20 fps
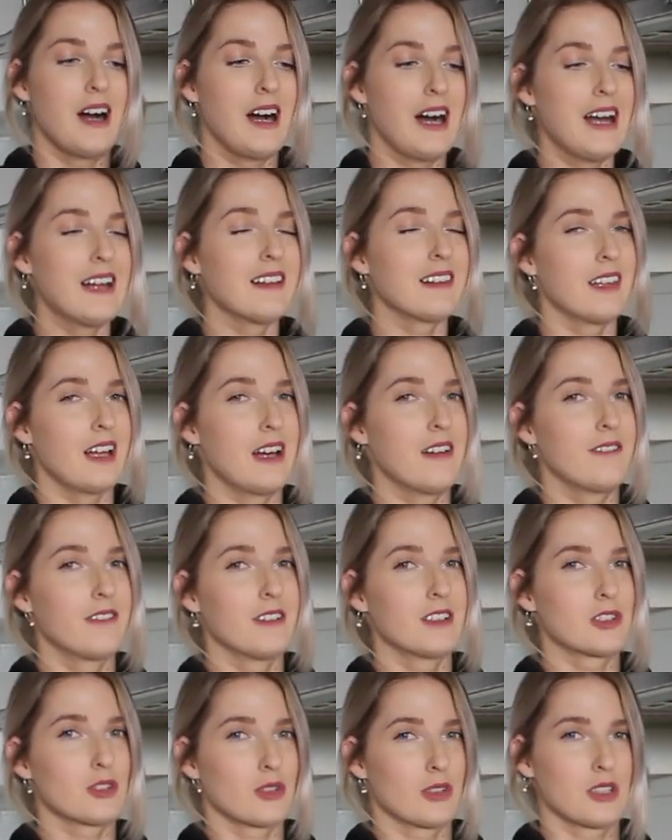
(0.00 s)
I
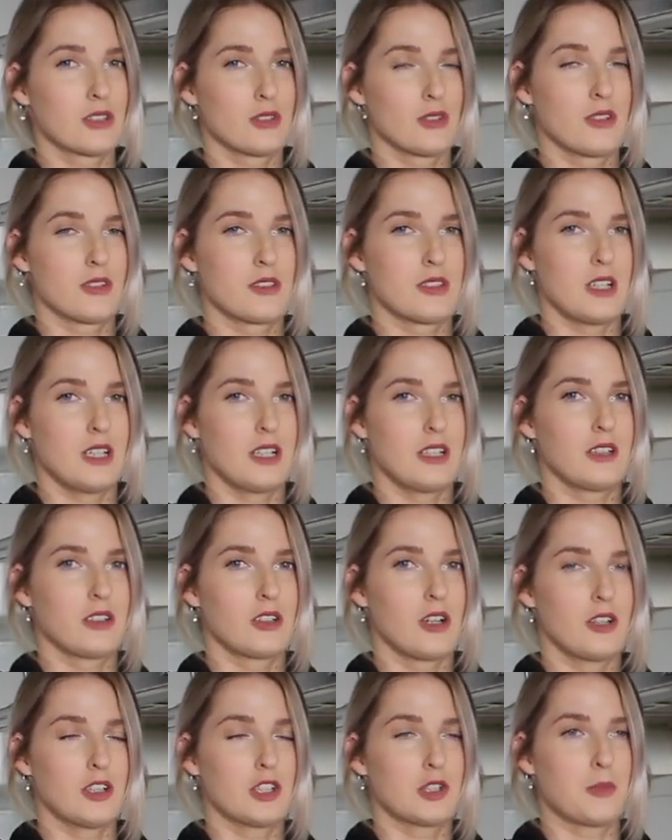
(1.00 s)
love soy sauce
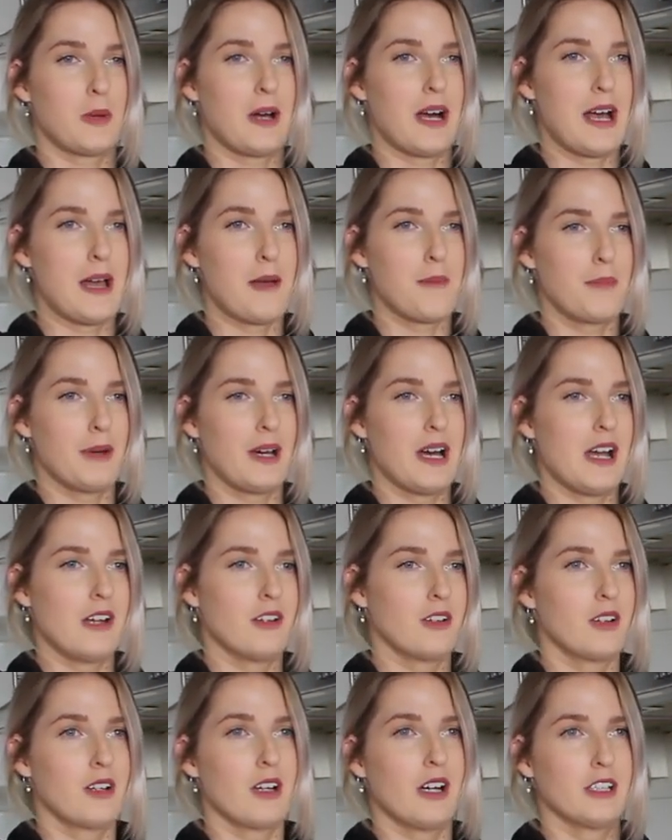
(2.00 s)
in cottage pie, but I
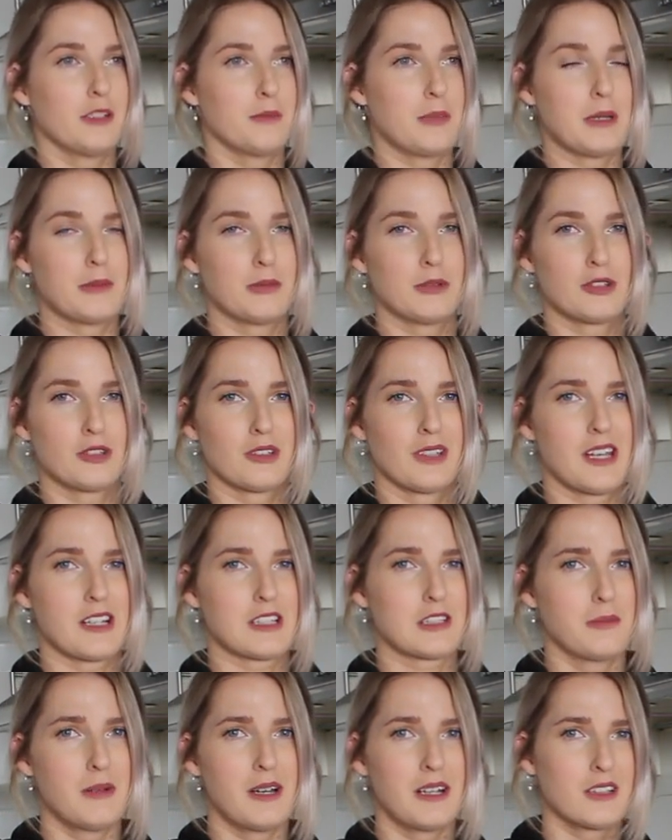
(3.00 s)
know other people do
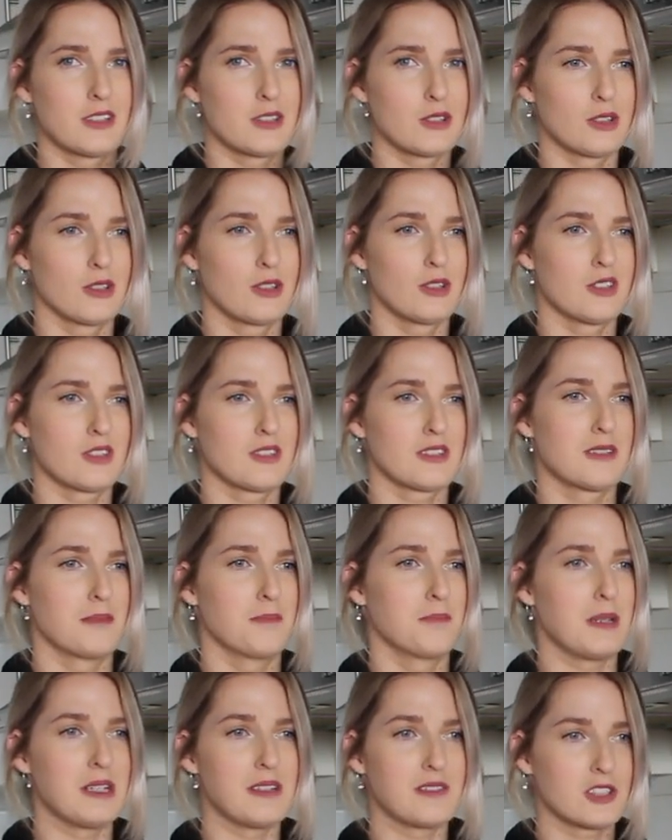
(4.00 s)
like tomato sauce,
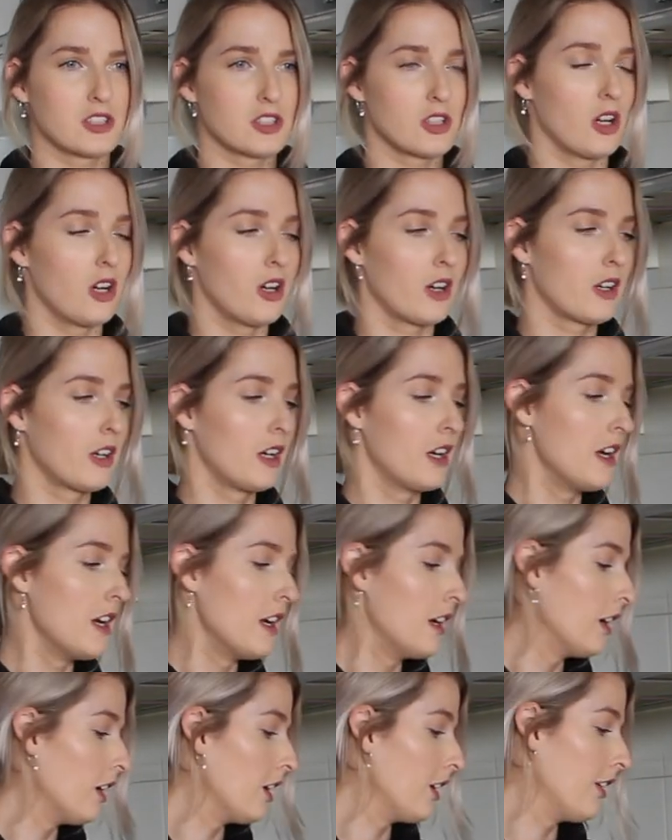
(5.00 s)
beef stock.
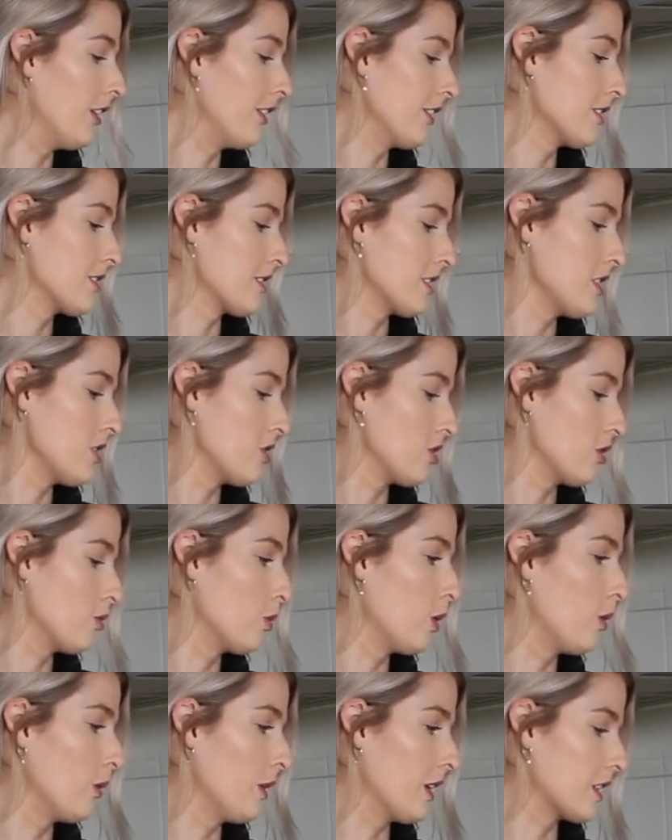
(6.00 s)
Honestly,
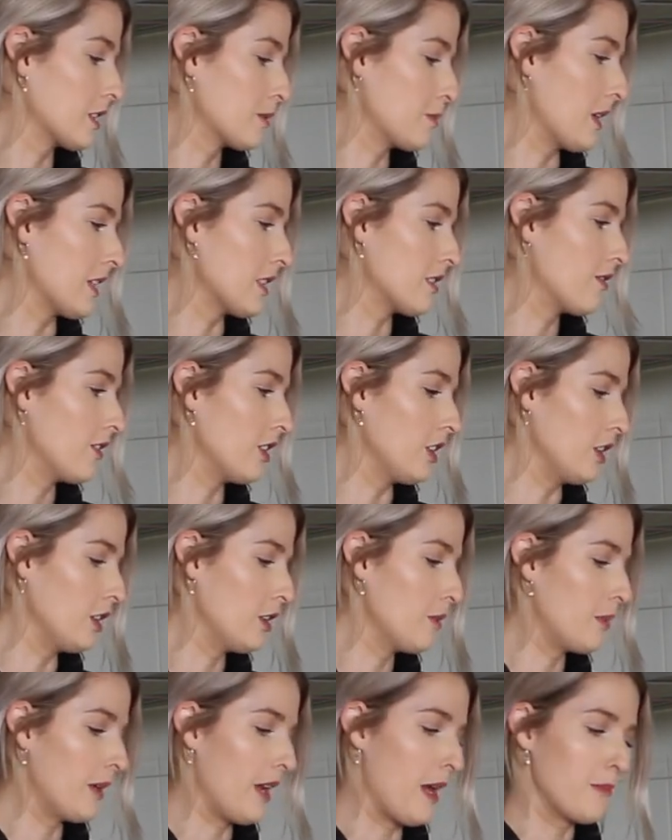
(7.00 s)
do what works best for
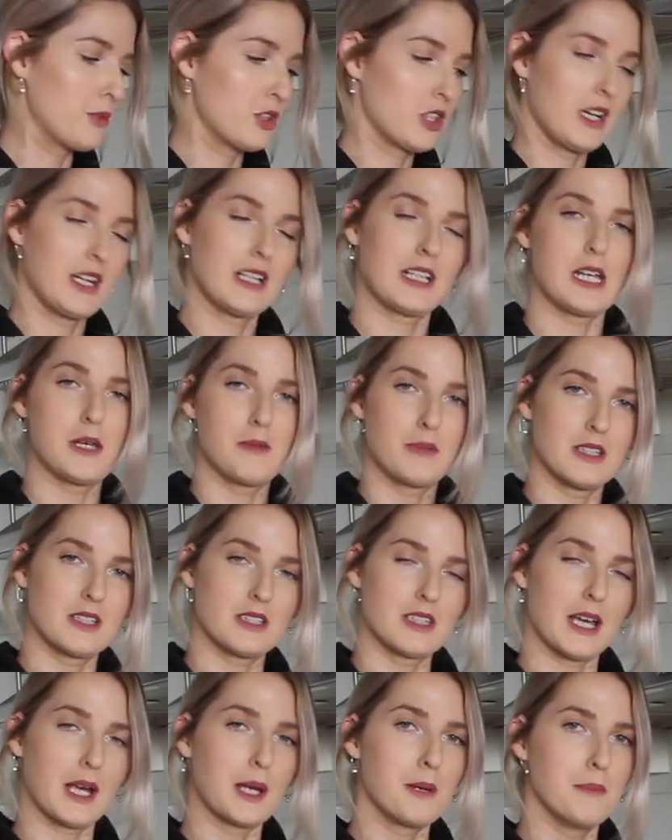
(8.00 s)
you, but I'm trying to keep
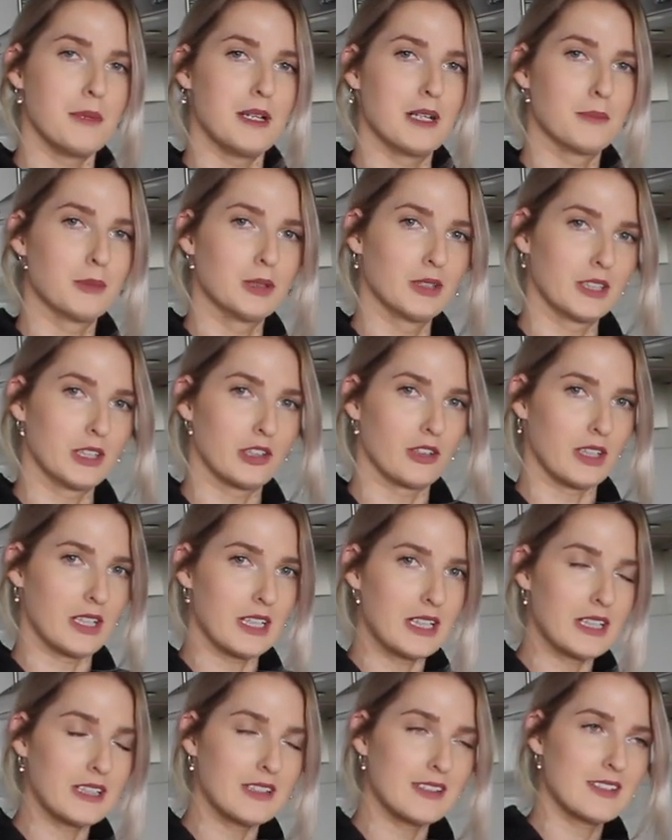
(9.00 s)
this like minimal
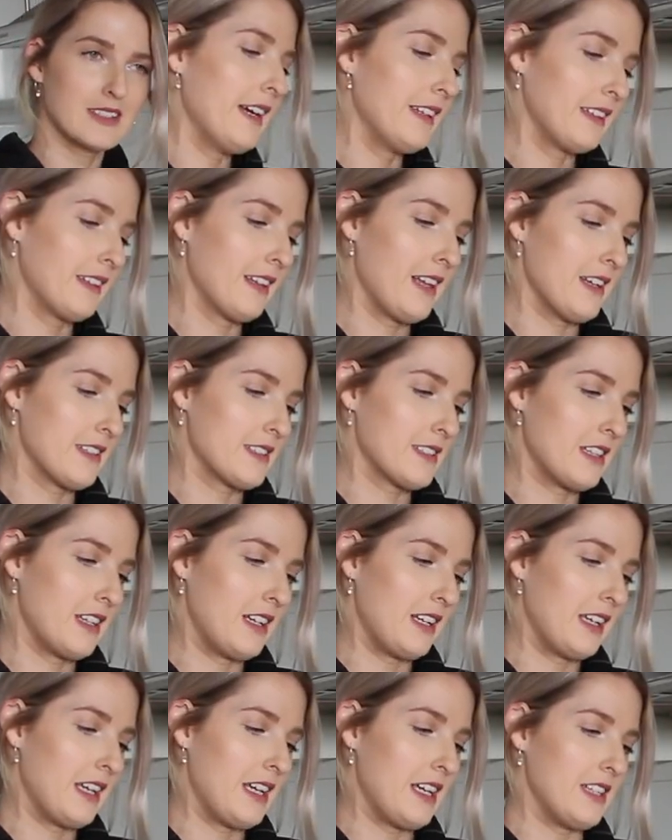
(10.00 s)
ingredients. And the last
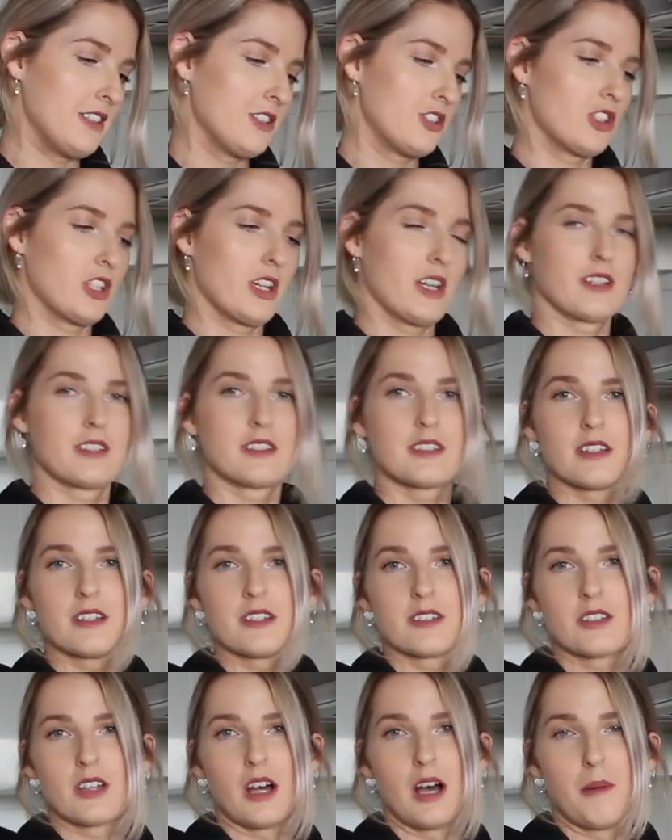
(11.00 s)
thing is
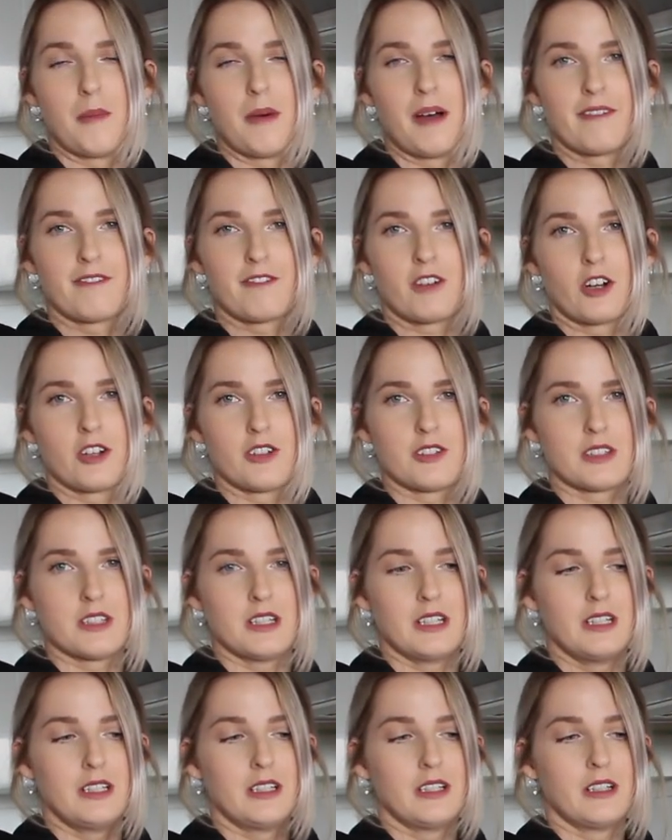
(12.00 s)
just some
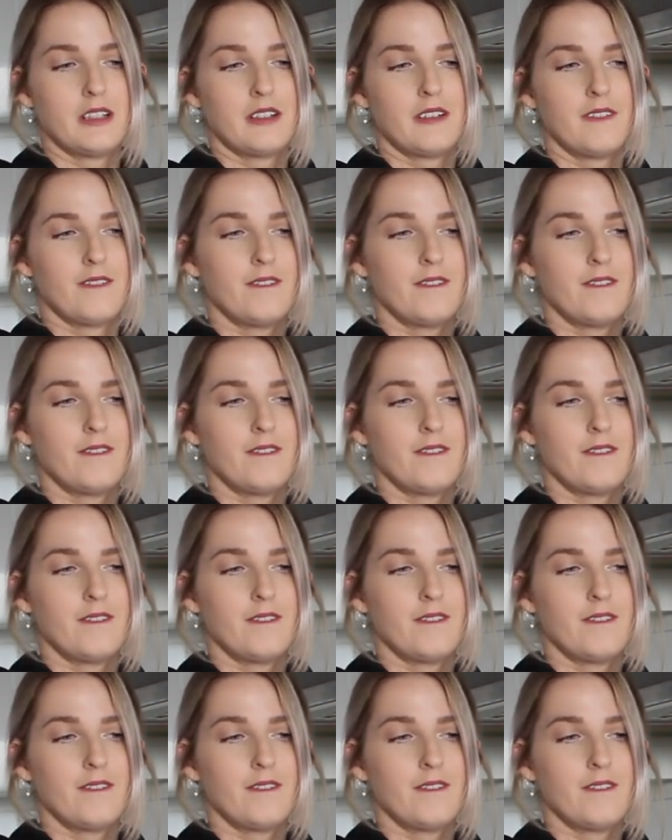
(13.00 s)
frozen